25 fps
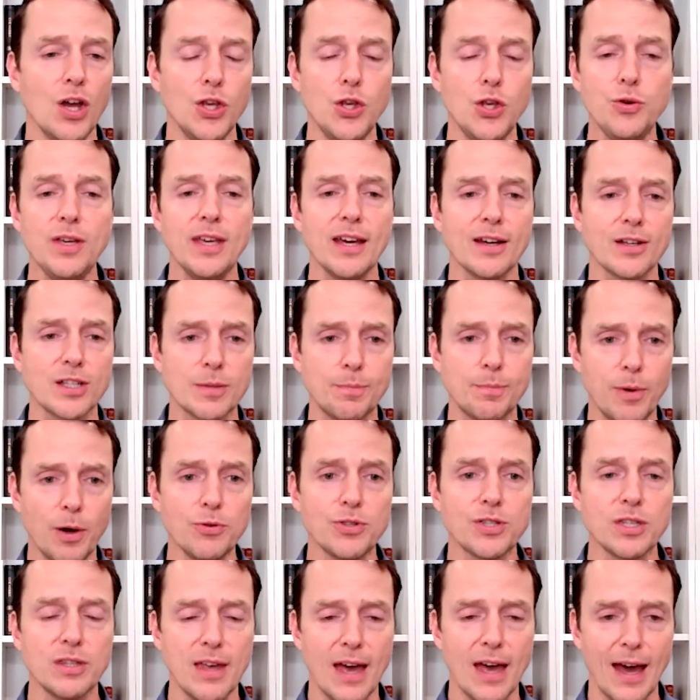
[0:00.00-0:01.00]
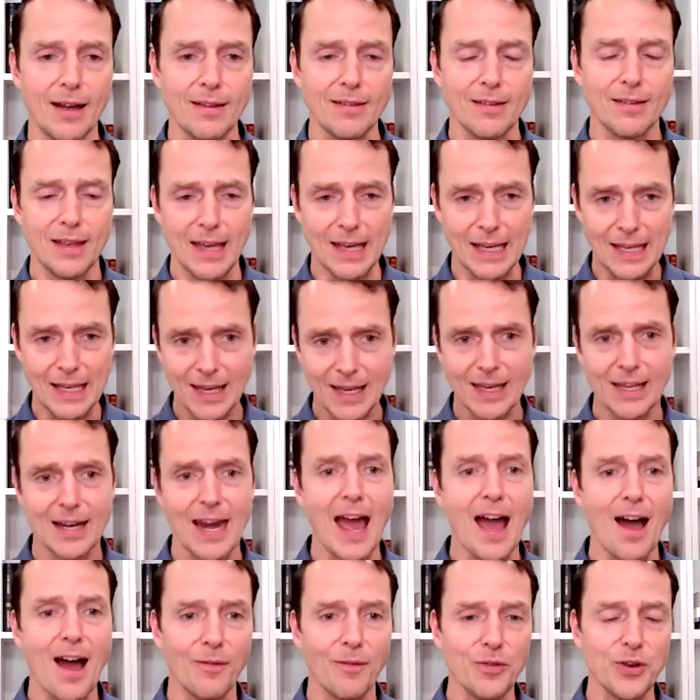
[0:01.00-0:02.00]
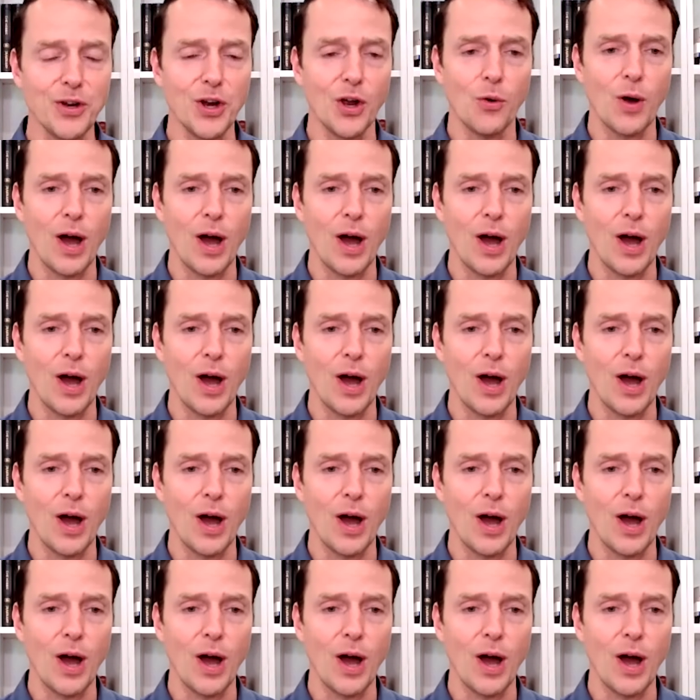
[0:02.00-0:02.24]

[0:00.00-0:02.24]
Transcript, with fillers: you can get exposed to that and kick it out. You